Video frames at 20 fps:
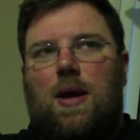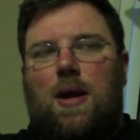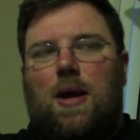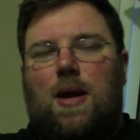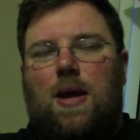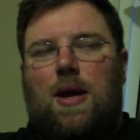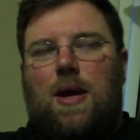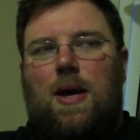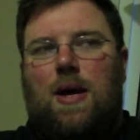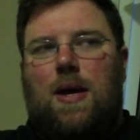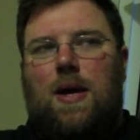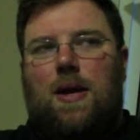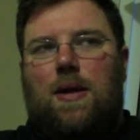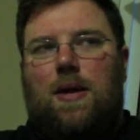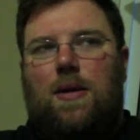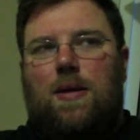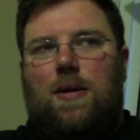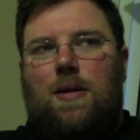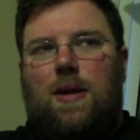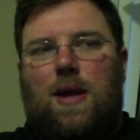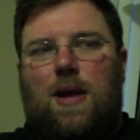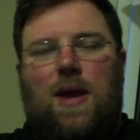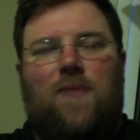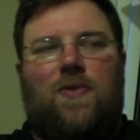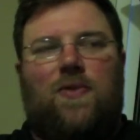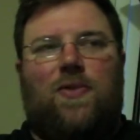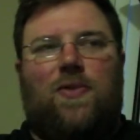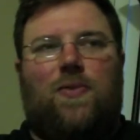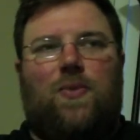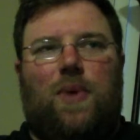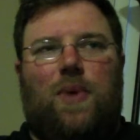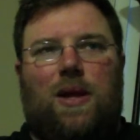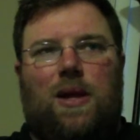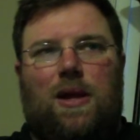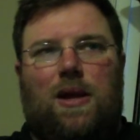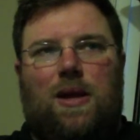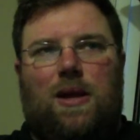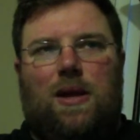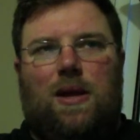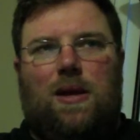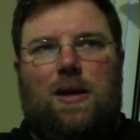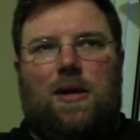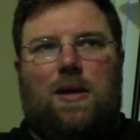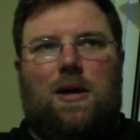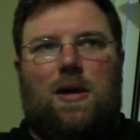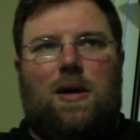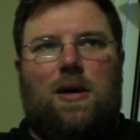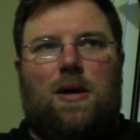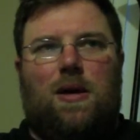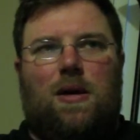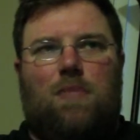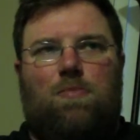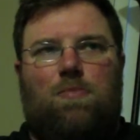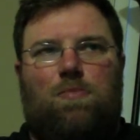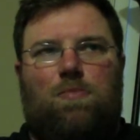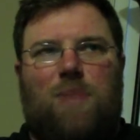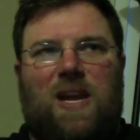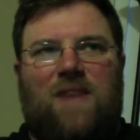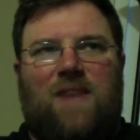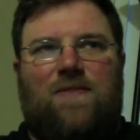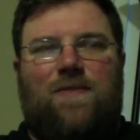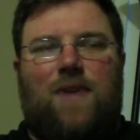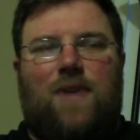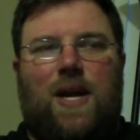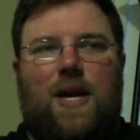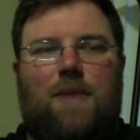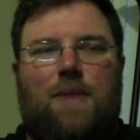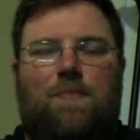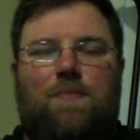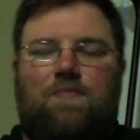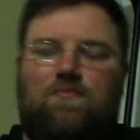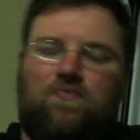And they have this really big fight.